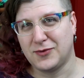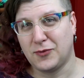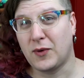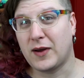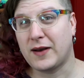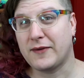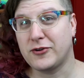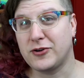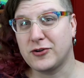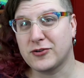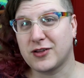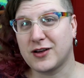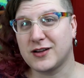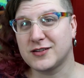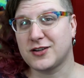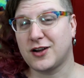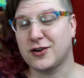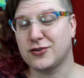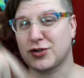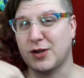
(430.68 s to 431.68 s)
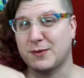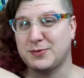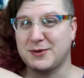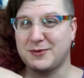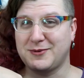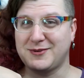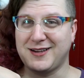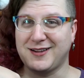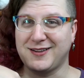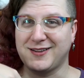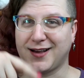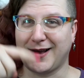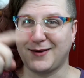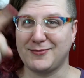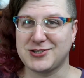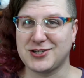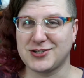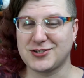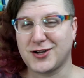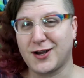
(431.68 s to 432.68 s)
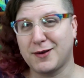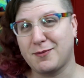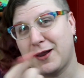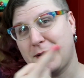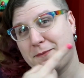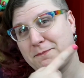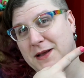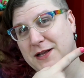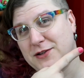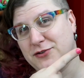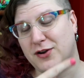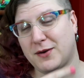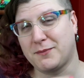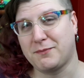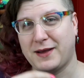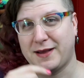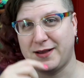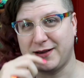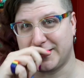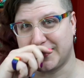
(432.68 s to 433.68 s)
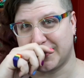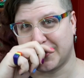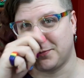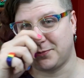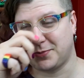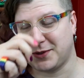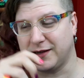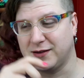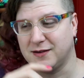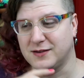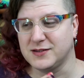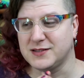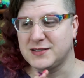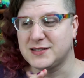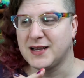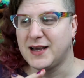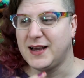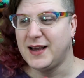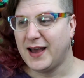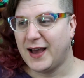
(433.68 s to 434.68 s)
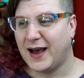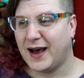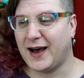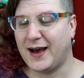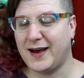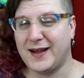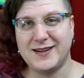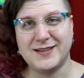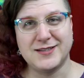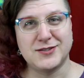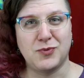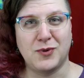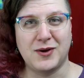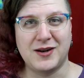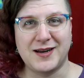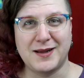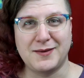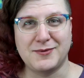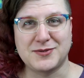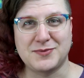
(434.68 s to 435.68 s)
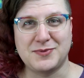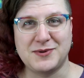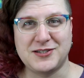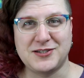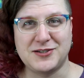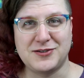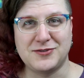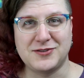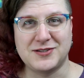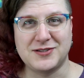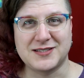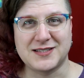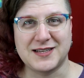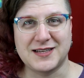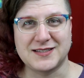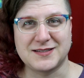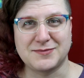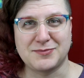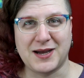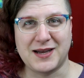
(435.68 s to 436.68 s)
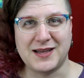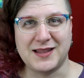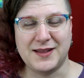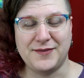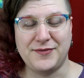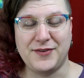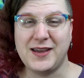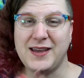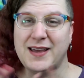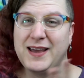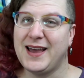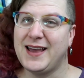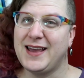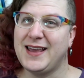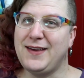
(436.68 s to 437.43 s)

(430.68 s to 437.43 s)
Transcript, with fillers: Whatever your thoughts are, drop something down in the comments. Let's talk about it. Patreon pays the bills and is what enables me to do this as my living.